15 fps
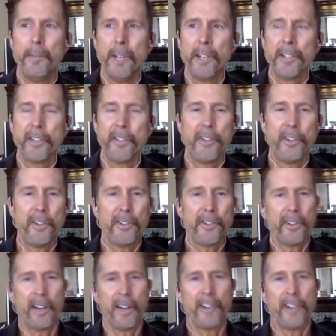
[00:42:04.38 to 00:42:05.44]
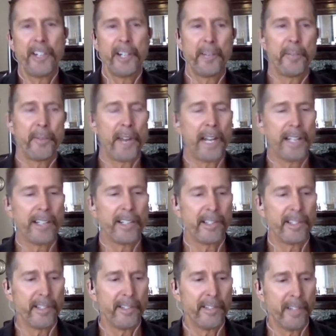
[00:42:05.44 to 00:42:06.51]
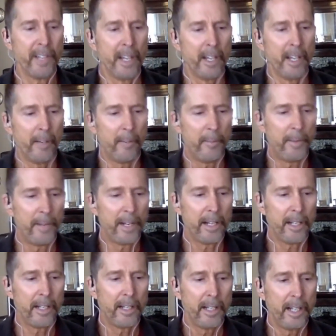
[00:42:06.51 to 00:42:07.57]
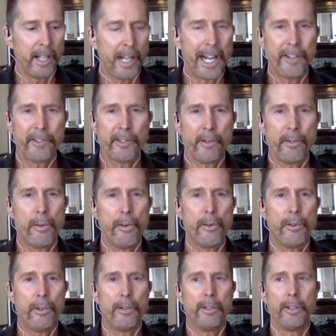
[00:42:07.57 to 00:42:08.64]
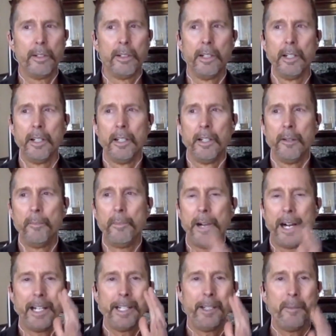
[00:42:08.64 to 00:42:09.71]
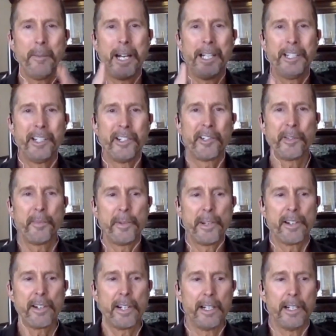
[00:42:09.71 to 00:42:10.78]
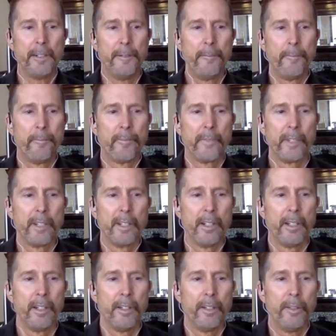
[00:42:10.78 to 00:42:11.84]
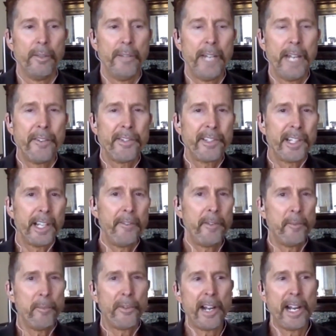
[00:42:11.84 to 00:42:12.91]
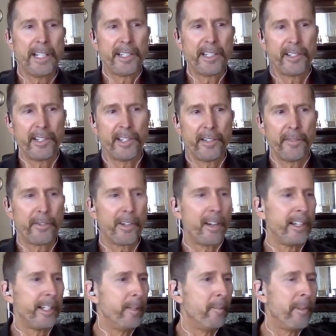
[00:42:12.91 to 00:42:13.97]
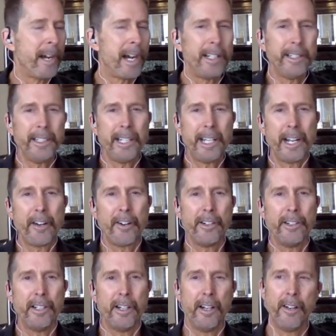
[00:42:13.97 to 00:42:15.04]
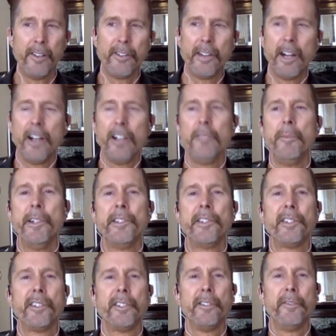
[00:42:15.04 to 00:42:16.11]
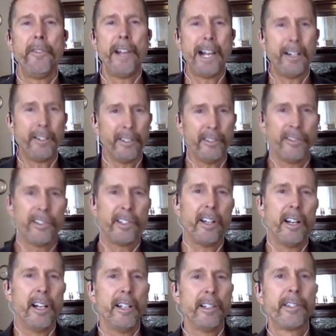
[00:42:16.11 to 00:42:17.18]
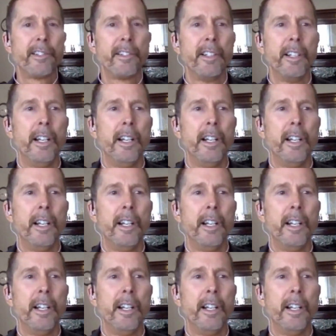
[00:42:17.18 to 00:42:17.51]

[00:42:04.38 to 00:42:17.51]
So those are our shared practices. But as a whole, body, mind, and spirit, we have 7 practices regarding body care and other elements that are values to us